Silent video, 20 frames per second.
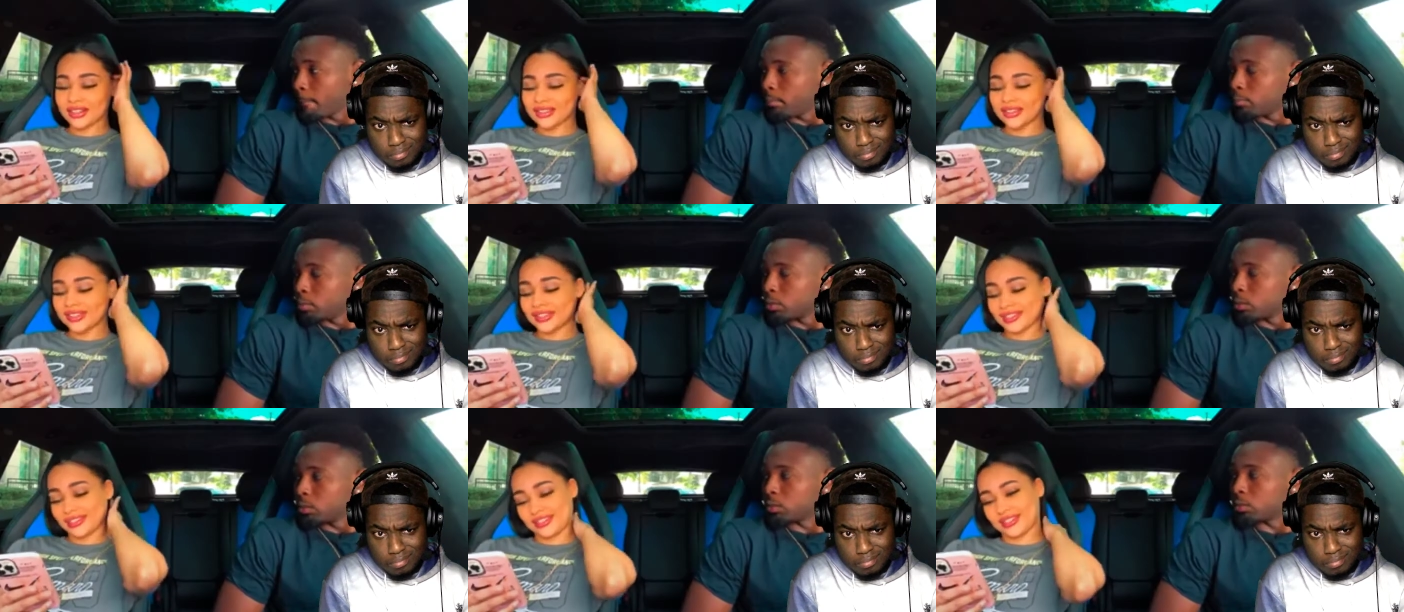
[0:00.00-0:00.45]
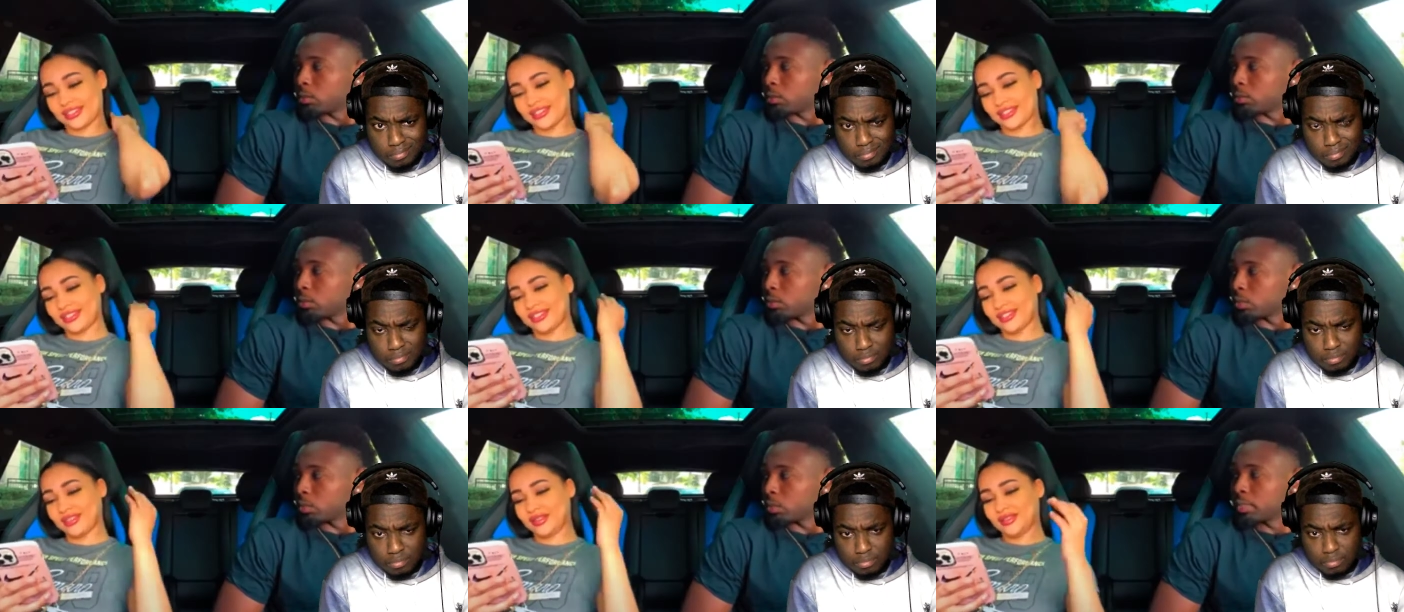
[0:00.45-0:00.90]
Speaker 1: Yeah.
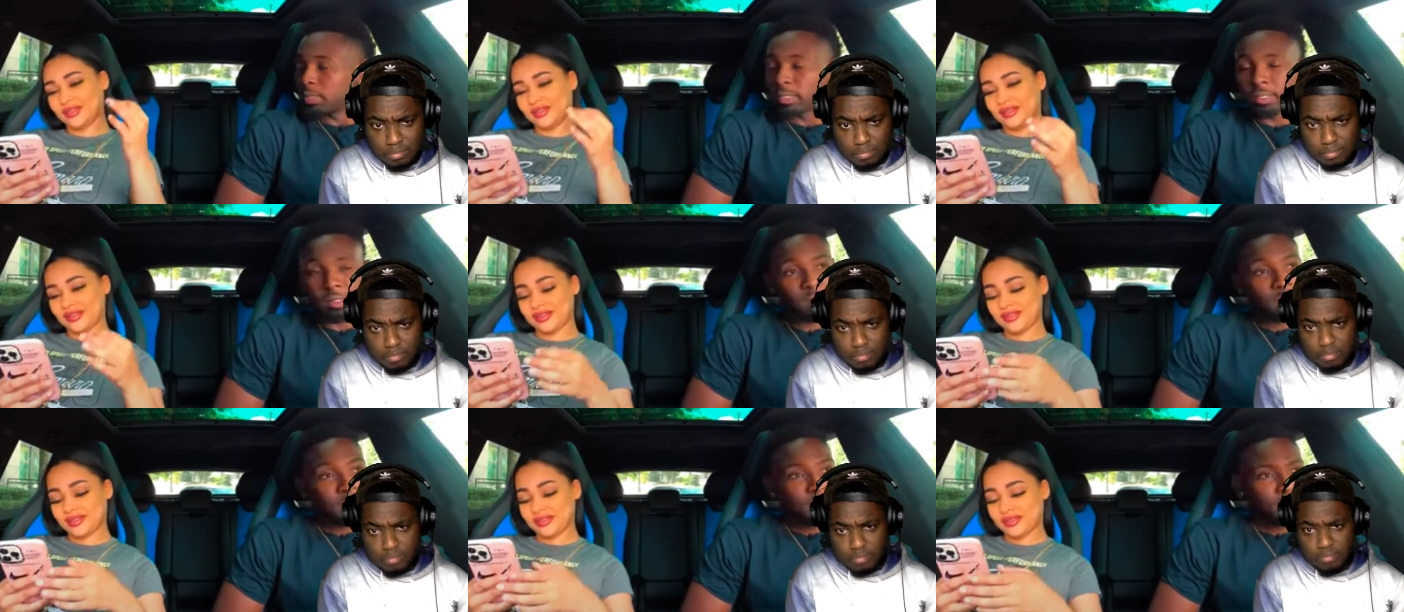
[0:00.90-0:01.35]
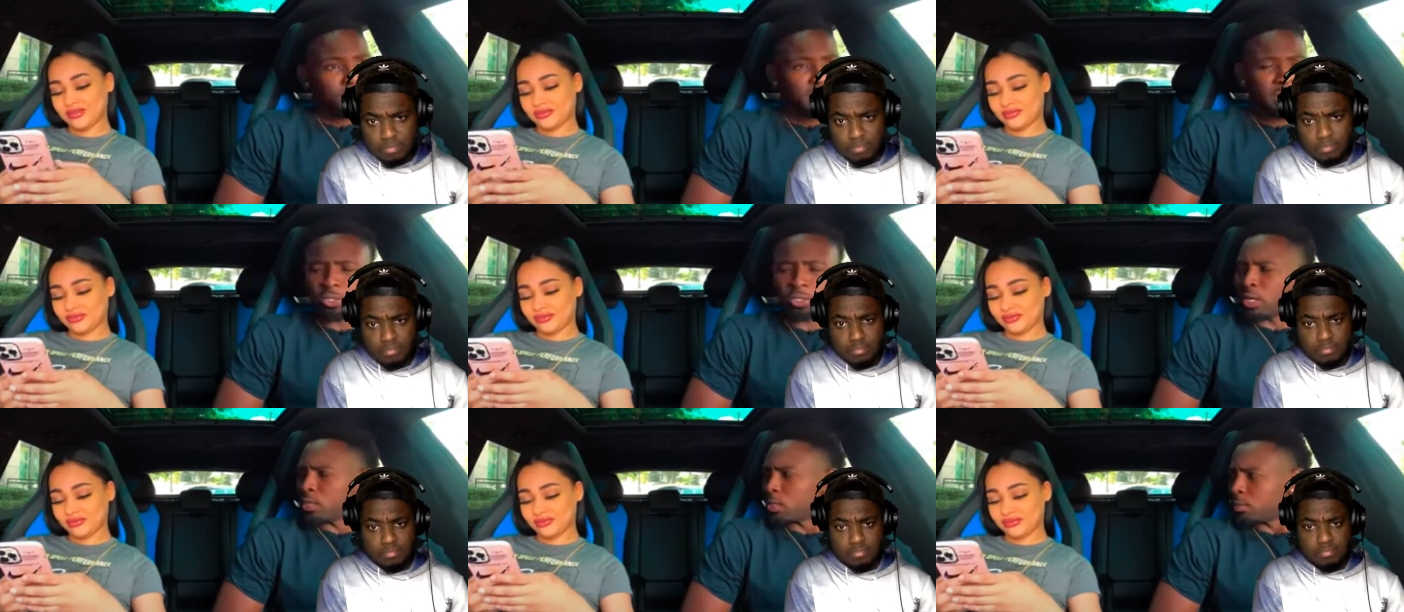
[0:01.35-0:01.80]
Wait, so how
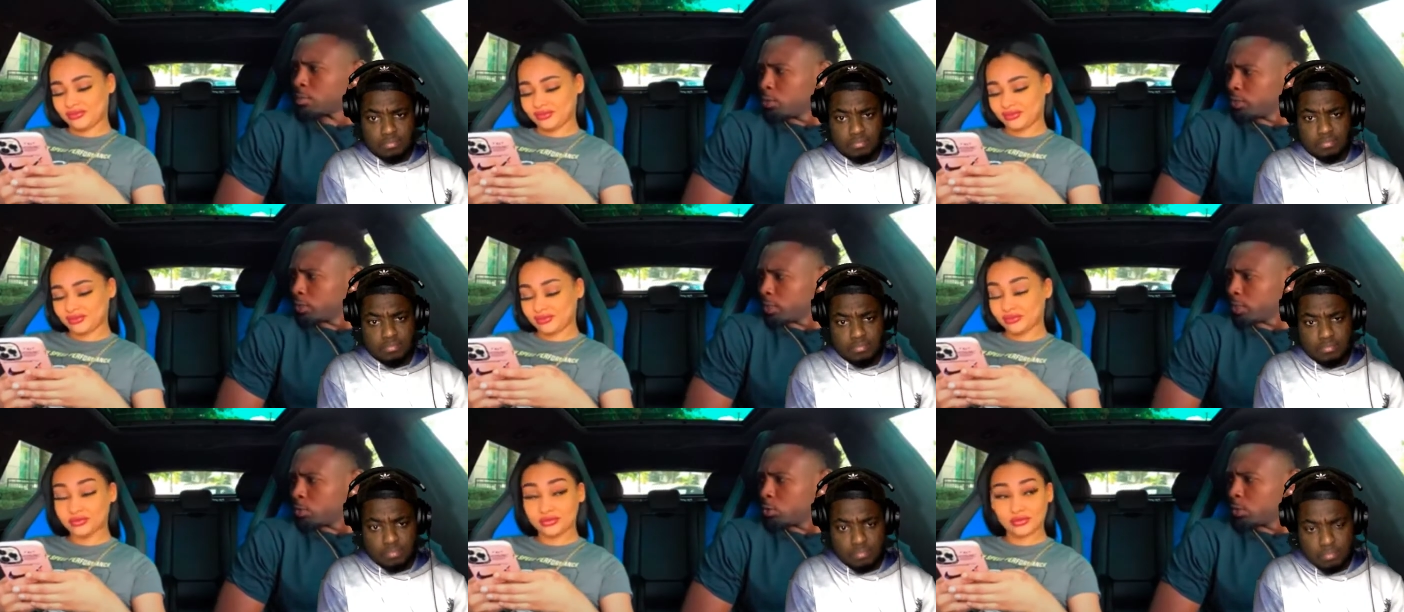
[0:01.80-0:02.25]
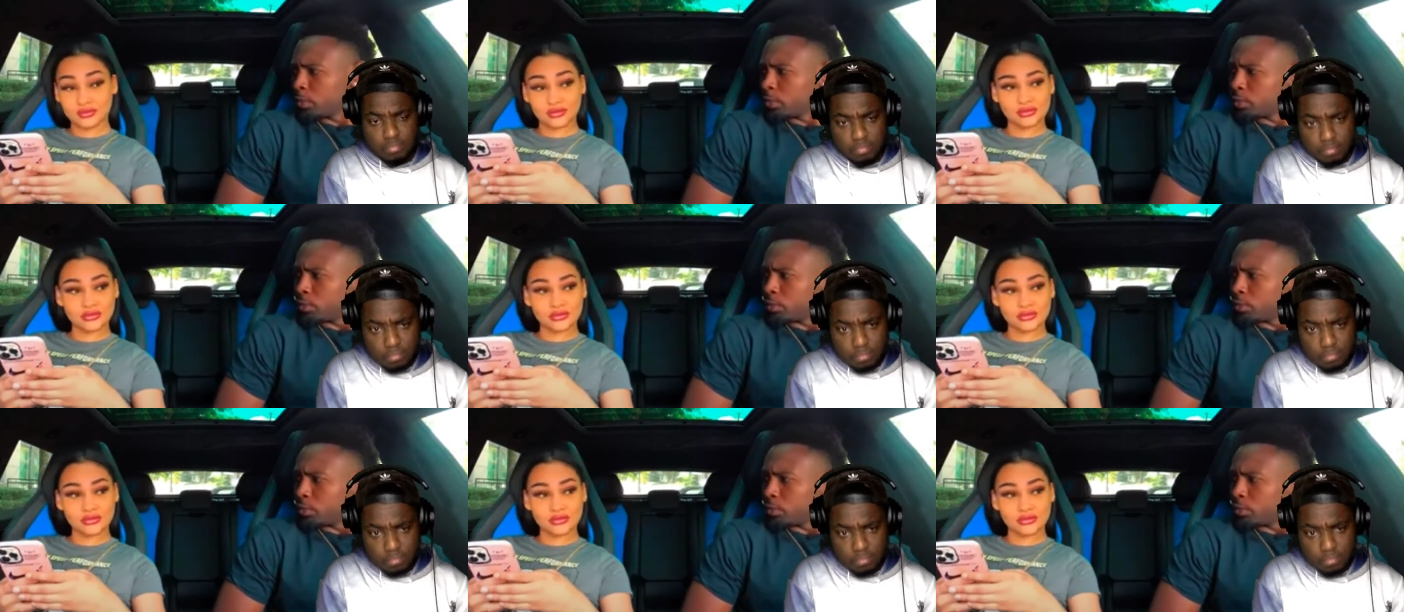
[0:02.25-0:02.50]
come you single then?